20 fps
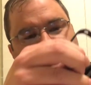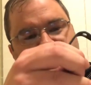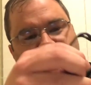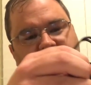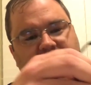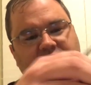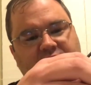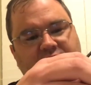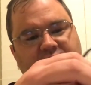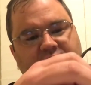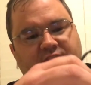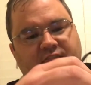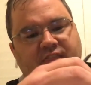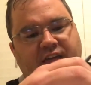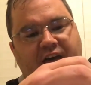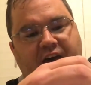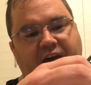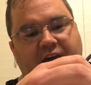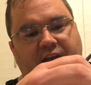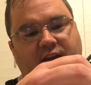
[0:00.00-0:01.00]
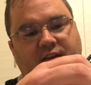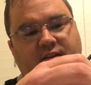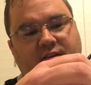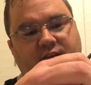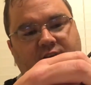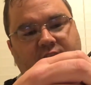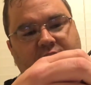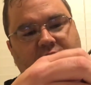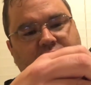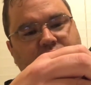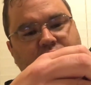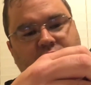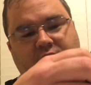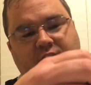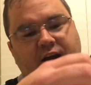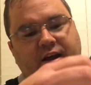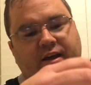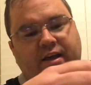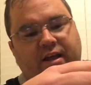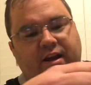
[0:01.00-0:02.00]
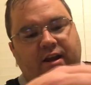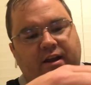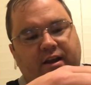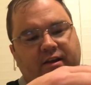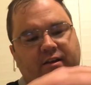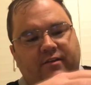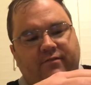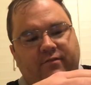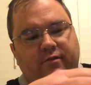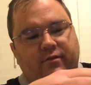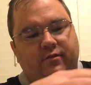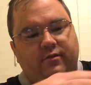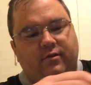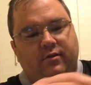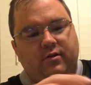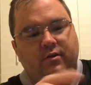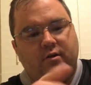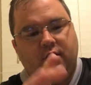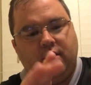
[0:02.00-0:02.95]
like that, and I could not get it any further.